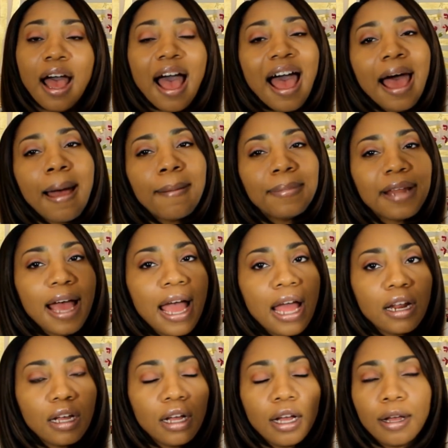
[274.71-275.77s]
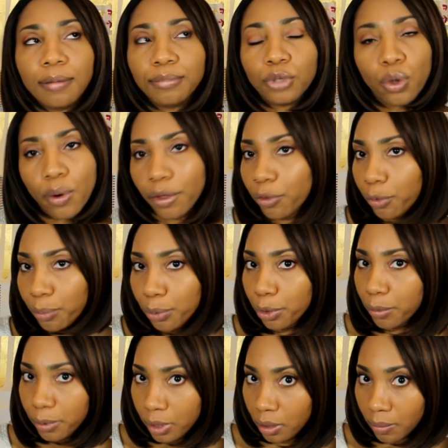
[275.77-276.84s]
I'm not going through
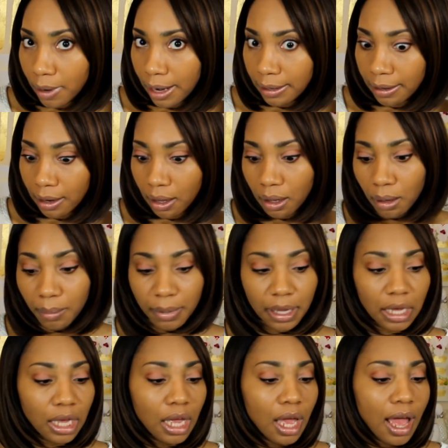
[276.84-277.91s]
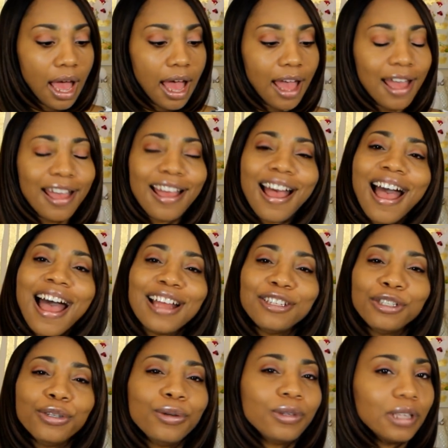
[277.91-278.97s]
puberty right now, but I
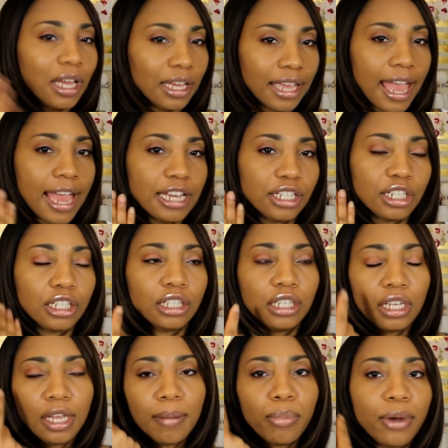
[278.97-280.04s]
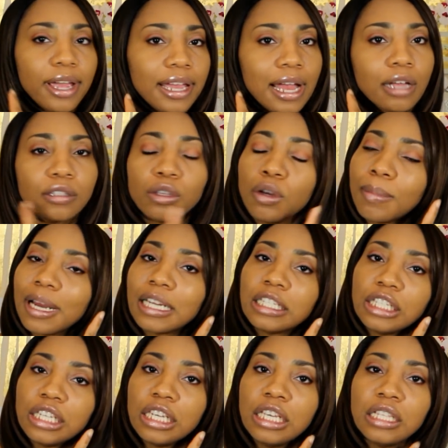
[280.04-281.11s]
do occasionally get breakouts on my
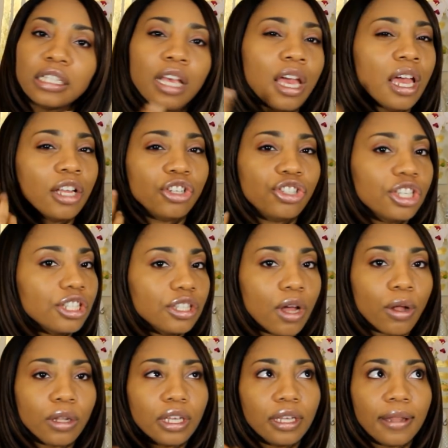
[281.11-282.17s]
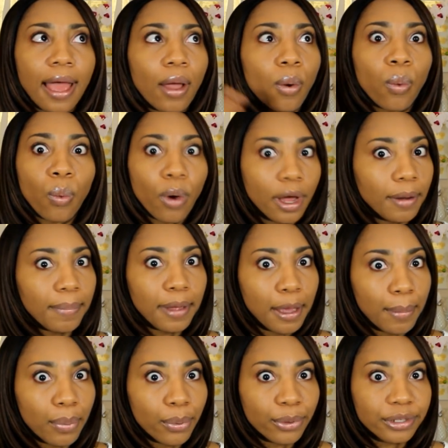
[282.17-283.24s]
cheeks, just only like 1
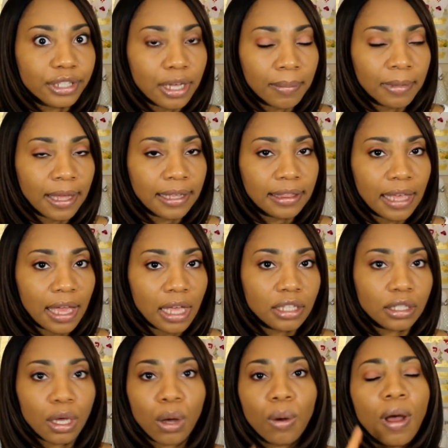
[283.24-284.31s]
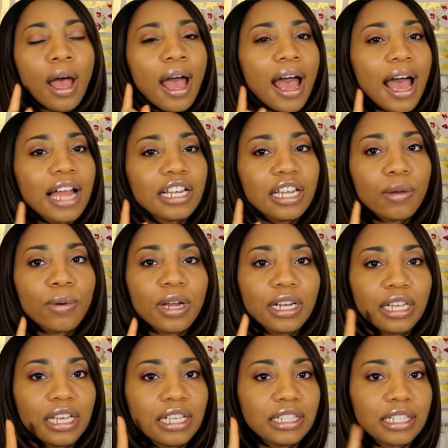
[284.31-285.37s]
pimple or something like that. So I did want
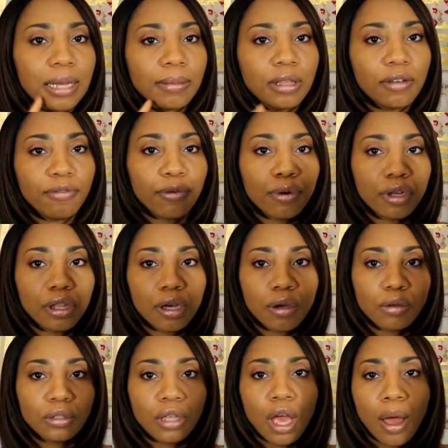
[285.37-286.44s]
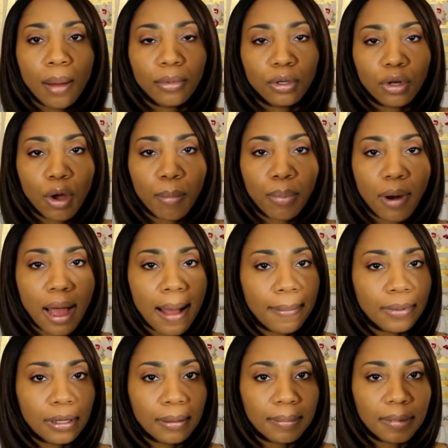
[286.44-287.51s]
to get something for those, you know,
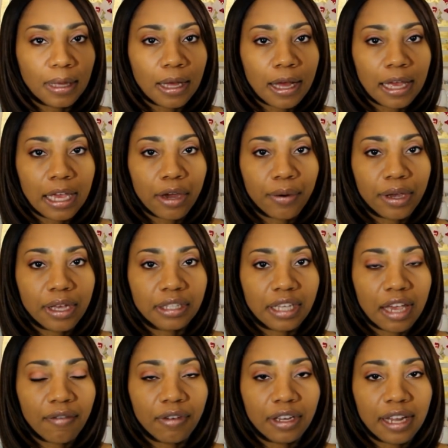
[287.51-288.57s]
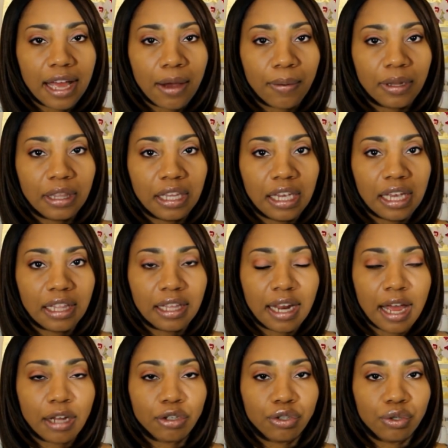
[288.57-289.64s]
problem areas every now and then that
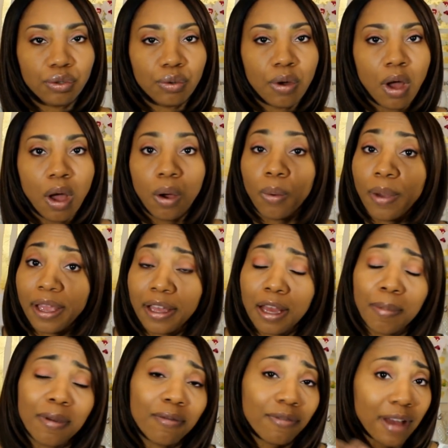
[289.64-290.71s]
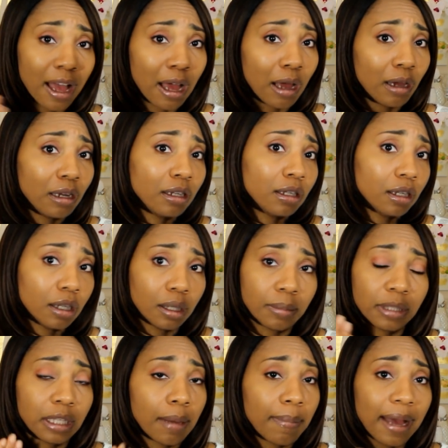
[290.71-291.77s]
I do wake up and
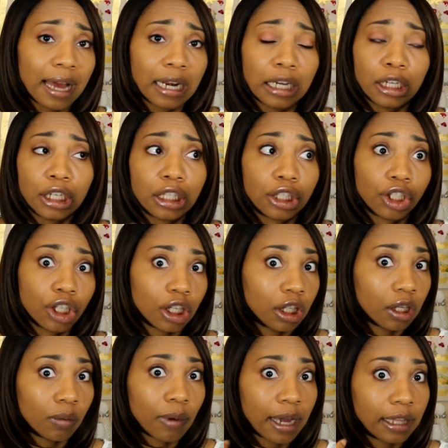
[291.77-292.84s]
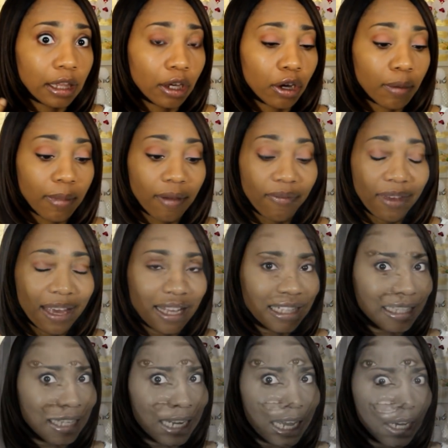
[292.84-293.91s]
find somebody just chilling right there on my
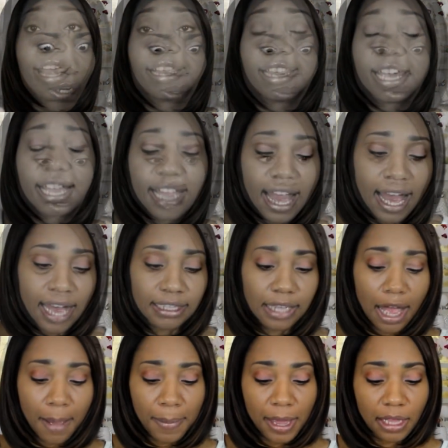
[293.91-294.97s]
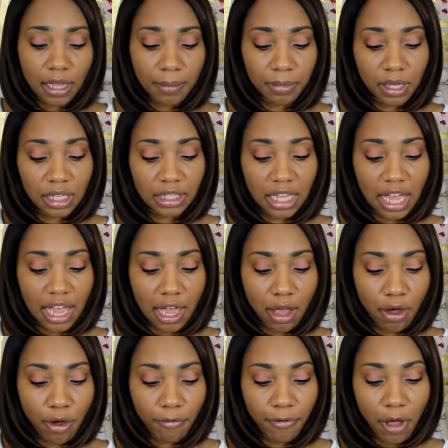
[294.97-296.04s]
face that I don't want there. I picked up this
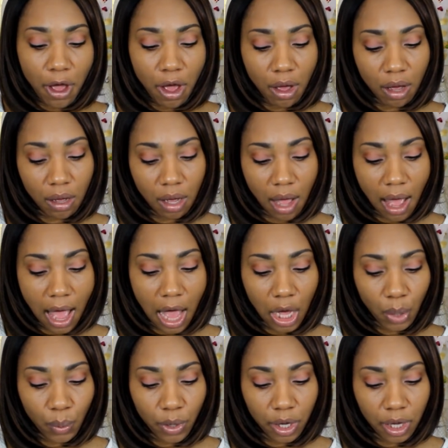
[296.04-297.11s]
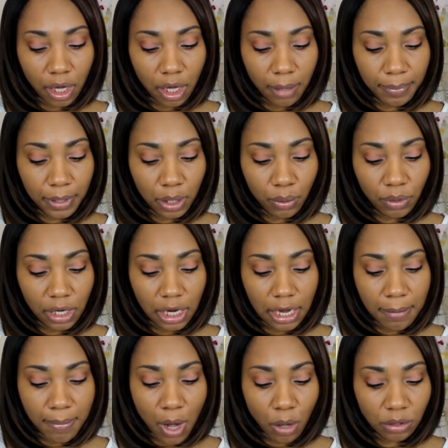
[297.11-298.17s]
e.l.f. Aqua
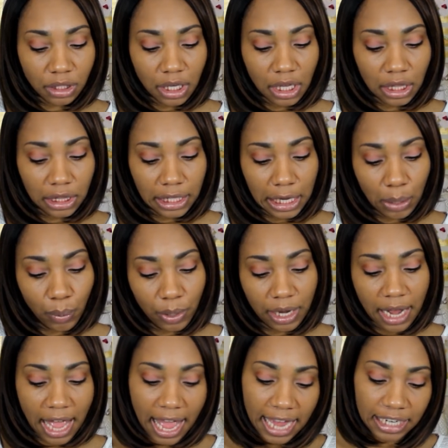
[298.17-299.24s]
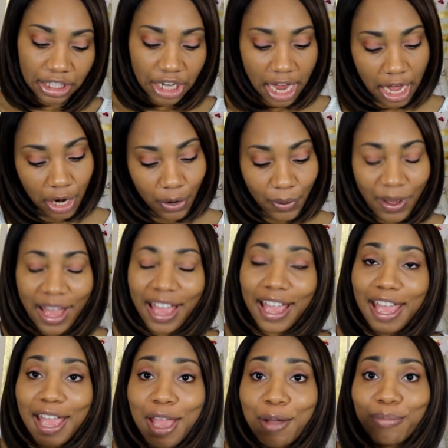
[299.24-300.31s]
Beauty Molted Liquid Eyeshadow
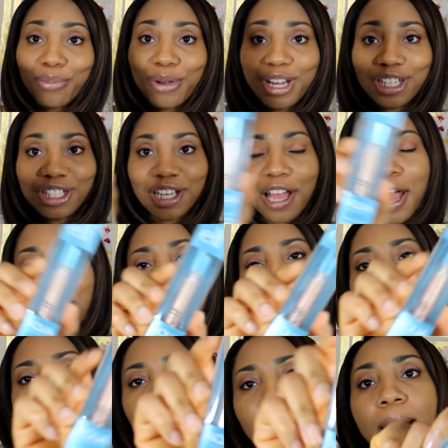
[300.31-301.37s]
in Brushed Copper.